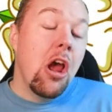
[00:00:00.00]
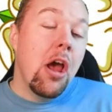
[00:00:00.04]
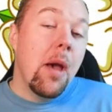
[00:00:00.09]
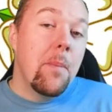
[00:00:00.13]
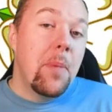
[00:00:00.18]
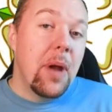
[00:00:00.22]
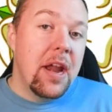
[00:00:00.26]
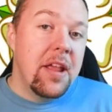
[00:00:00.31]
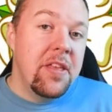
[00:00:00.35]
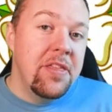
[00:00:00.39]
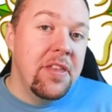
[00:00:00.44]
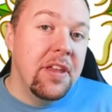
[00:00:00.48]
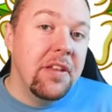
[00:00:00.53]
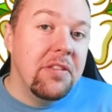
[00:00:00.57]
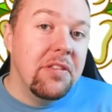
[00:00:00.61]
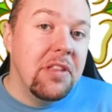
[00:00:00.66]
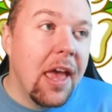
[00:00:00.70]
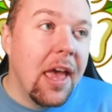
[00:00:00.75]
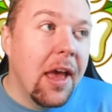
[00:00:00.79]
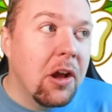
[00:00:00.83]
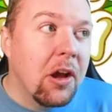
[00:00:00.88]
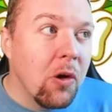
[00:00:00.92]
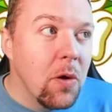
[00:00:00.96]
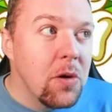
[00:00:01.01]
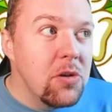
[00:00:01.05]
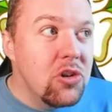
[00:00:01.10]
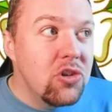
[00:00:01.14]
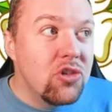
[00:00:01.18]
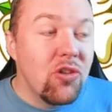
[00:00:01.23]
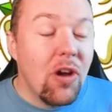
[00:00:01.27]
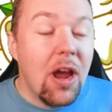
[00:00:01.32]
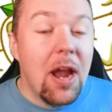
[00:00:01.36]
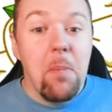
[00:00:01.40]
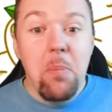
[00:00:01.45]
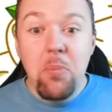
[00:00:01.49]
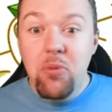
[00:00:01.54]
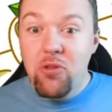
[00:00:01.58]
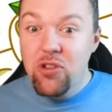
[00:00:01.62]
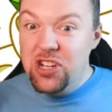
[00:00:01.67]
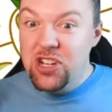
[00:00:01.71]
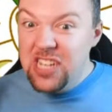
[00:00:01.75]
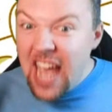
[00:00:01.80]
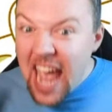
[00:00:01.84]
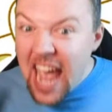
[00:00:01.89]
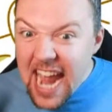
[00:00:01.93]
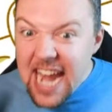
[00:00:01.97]
but I think they are going to try and
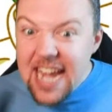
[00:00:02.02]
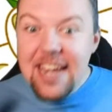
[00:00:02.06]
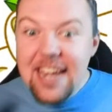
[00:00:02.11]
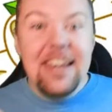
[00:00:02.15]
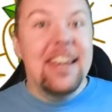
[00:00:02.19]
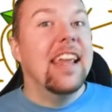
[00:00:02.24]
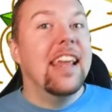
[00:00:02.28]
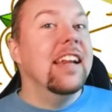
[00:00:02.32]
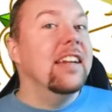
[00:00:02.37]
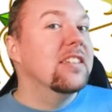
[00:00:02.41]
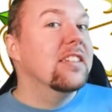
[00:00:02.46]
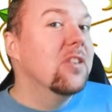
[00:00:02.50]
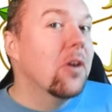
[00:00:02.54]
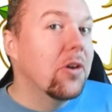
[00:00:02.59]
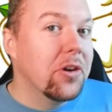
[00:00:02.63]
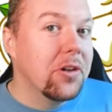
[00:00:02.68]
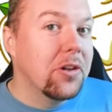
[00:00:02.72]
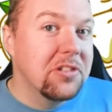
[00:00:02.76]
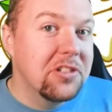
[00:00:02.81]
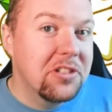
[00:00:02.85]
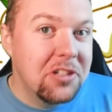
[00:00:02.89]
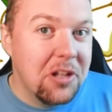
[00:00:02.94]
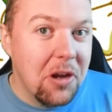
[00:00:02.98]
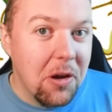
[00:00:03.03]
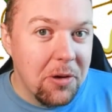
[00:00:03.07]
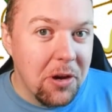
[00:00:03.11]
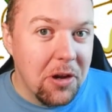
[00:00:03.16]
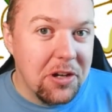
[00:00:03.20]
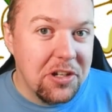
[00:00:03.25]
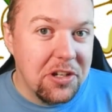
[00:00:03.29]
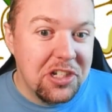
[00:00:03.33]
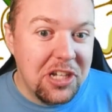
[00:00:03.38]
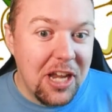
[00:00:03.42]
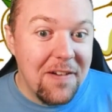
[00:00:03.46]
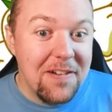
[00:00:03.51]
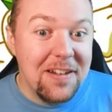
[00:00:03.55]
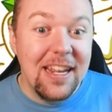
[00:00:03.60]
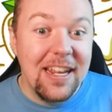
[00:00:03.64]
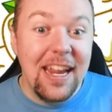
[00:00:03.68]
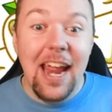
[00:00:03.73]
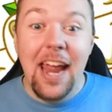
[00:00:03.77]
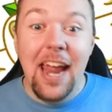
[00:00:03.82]
pretend it's not austerity.